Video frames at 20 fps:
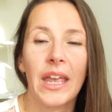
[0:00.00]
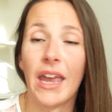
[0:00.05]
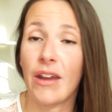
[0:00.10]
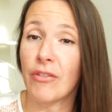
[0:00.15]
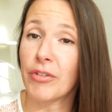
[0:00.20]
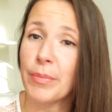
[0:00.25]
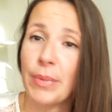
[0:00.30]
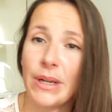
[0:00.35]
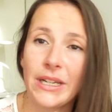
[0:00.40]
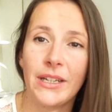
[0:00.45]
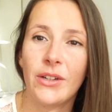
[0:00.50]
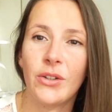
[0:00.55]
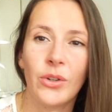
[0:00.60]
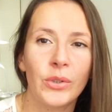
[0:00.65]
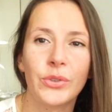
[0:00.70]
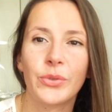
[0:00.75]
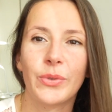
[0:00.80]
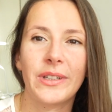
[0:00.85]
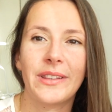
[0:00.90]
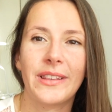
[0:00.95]
Everybody
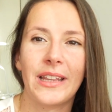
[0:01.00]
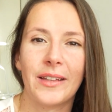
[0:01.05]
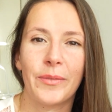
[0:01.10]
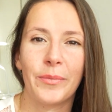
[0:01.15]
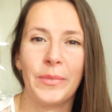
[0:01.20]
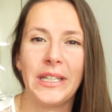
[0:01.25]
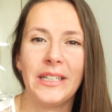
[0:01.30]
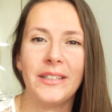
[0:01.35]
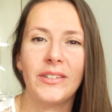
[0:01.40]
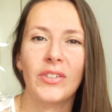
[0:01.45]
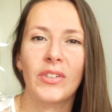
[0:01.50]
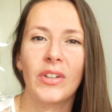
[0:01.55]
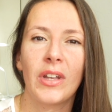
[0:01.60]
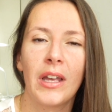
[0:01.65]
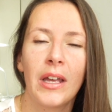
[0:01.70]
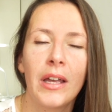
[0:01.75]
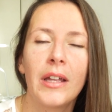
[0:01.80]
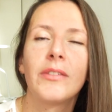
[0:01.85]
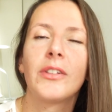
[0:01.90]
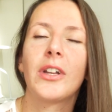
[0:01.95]
knows what that means,
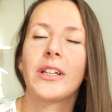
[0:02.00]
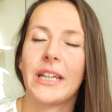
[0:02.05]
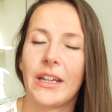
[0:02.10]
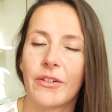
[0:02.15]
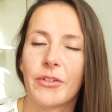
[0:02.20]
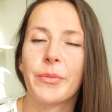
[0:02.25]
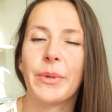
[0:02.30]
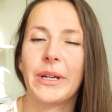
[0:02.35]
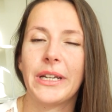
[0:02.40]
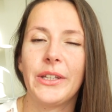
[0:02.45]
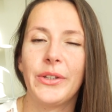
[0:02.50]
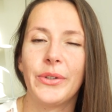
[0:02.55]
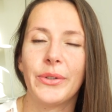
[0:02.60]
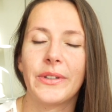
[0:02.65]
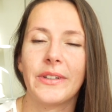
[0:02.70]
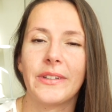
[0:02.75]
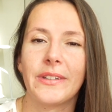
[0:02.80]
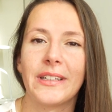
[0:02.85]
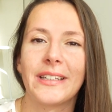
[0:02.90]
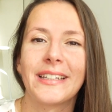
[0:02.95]
not everybody
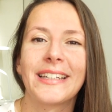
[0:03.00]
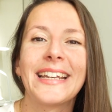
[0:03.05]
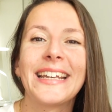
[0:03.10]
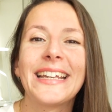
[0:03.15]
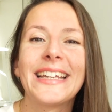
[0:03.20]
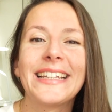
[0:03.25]
uses it.